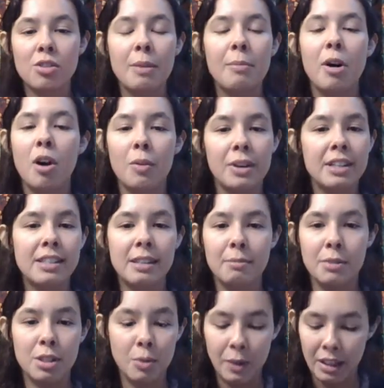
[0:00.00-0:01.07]
So I'm always
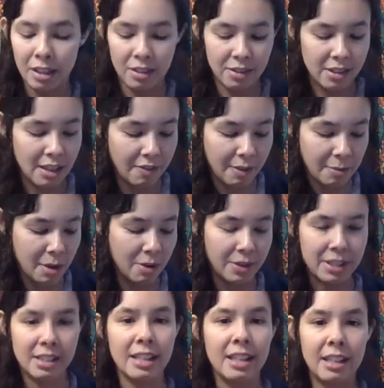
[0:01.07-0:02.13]
in between on stuff. I'm
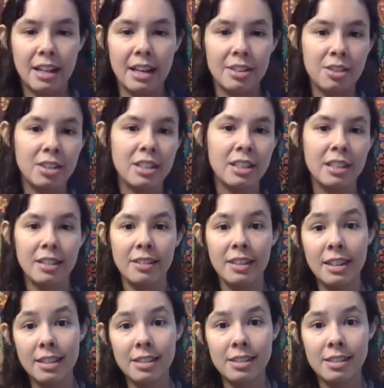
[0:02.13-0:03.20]
always either getting
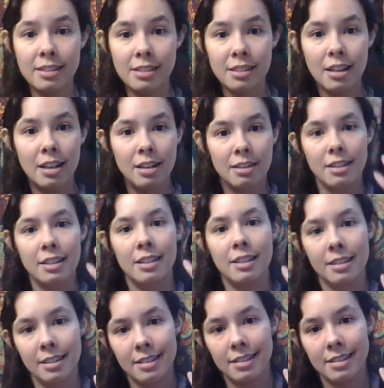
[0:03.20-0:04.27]
this or
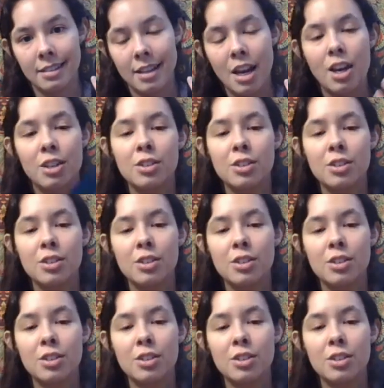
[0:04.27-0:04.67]
getting this.